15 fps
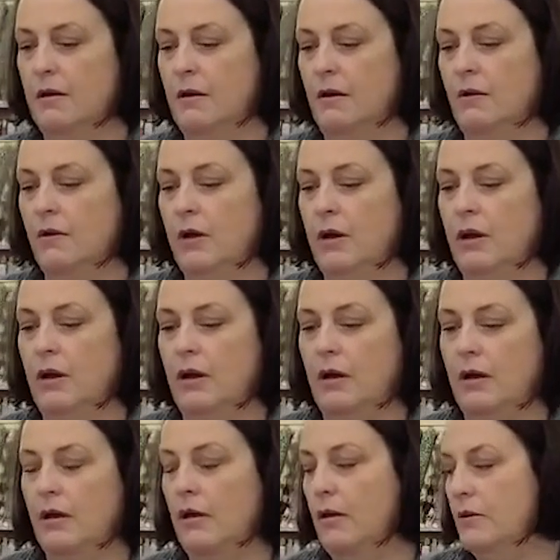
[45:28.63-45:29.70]
Okay,
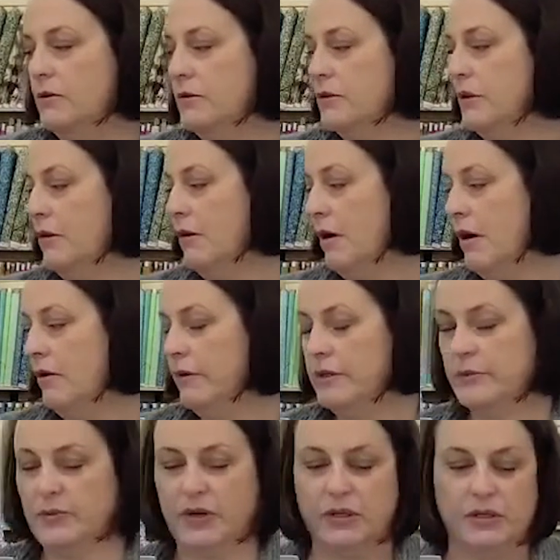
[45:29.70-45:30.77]
so
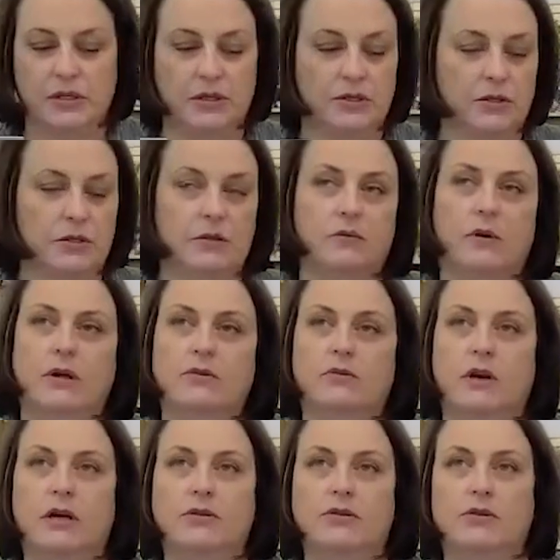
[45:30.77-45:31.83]
always pay attention to what
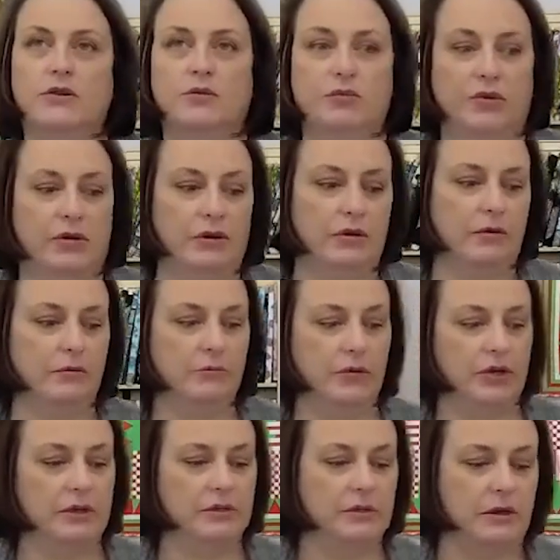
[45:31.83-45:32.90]
direction you're putting your
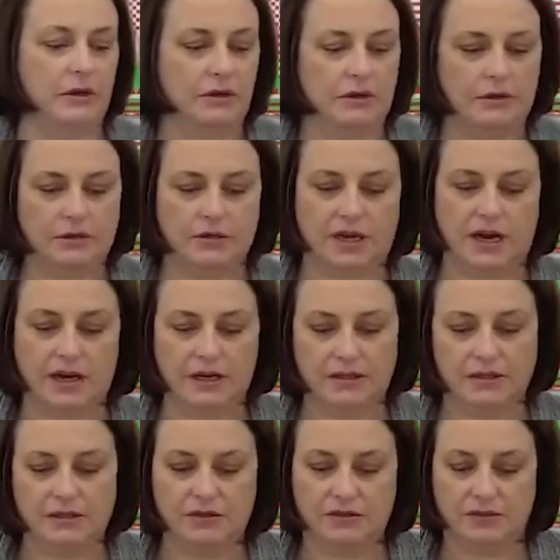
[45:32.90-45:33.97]
piece on, because I get
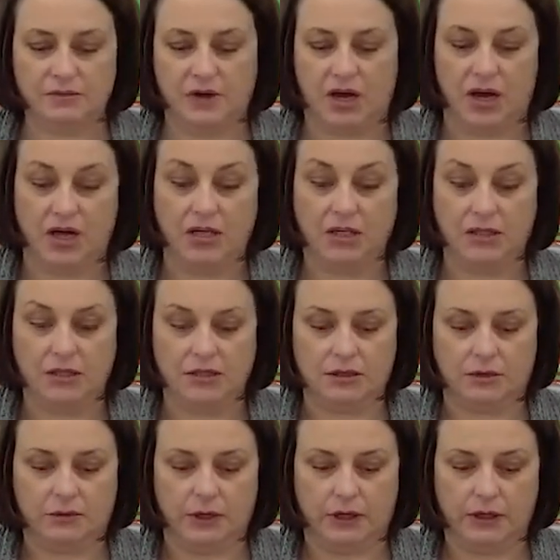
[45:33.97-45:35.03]
to do some
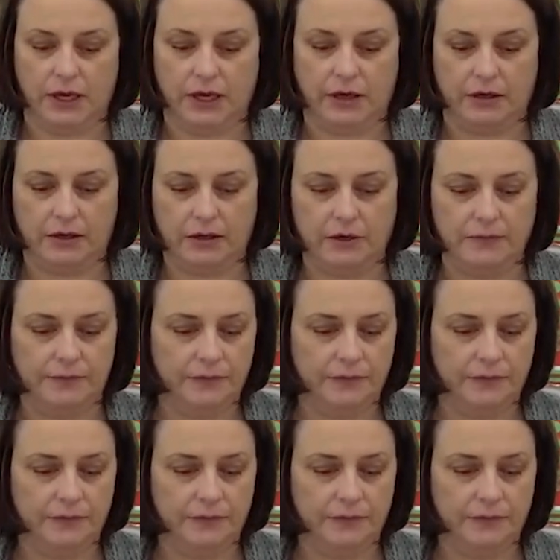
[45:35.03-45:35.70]
unsewing later.